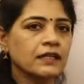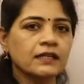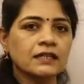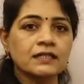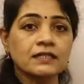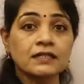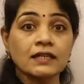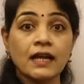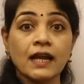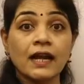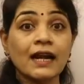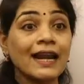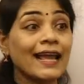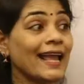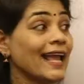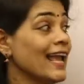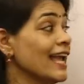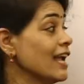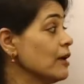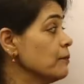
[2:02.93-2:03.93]
that is triangle
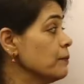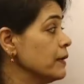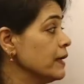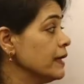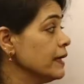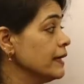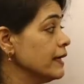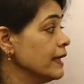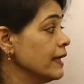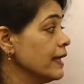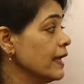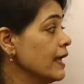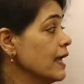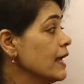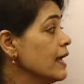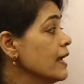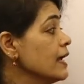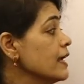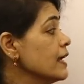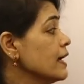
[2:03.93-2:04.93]
ABD,
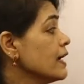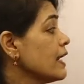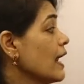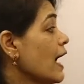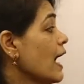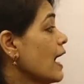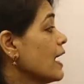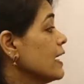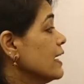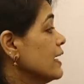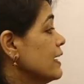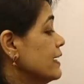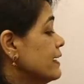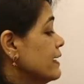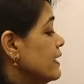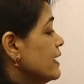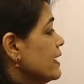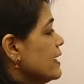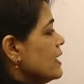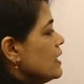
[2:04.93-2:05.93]
here angle
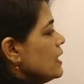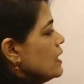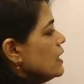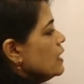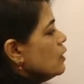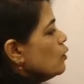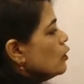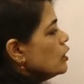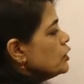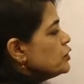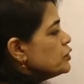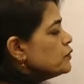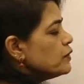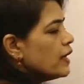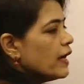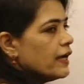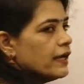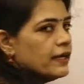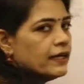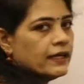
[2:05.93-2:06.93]
D equal to
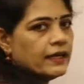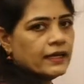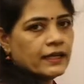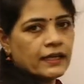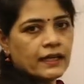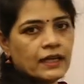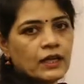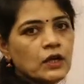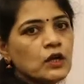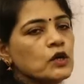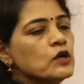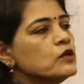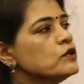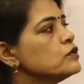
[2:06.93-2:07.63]
90 degree.